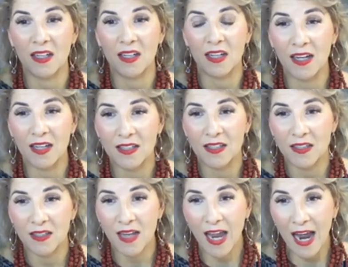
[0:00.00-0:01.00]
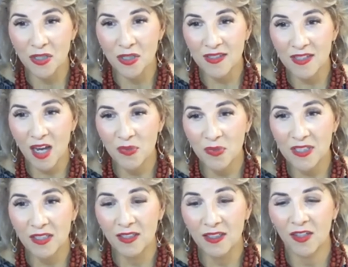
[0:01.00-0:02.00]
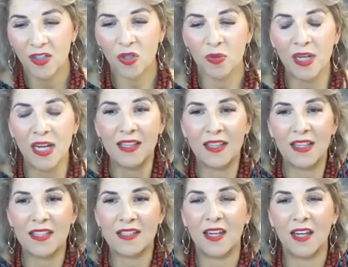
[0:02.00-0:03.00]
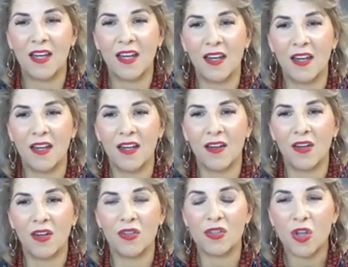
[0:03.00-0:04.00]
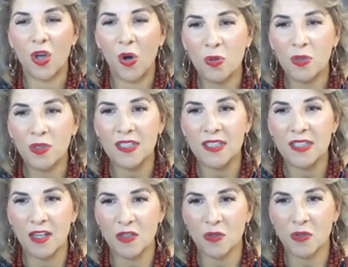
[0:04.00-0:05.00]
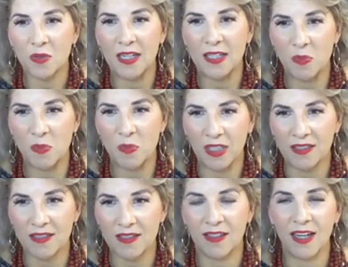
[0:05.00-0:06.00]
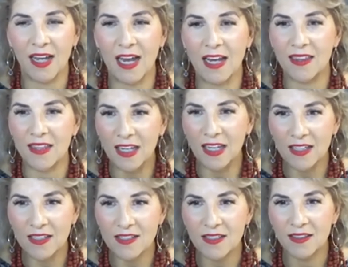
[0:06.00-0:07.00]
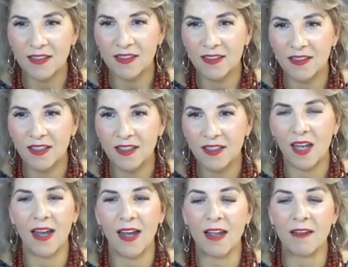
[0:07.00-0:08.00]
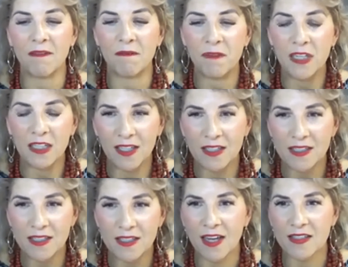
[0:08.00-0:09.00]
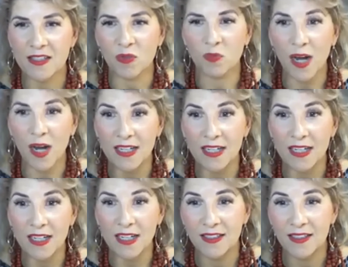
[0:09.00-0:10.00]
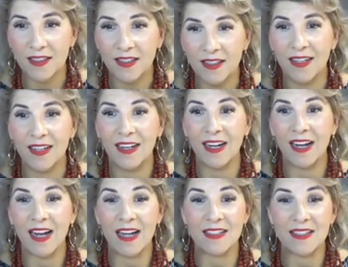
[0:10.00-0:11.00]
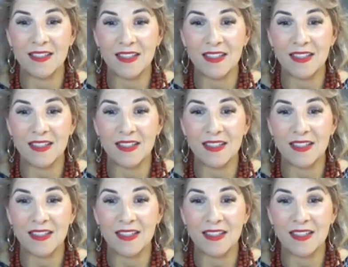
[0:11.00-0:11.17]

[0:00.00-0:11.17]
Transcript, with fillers: action steps create this total sensory experience. I think it, I feel it as I write it, I see it,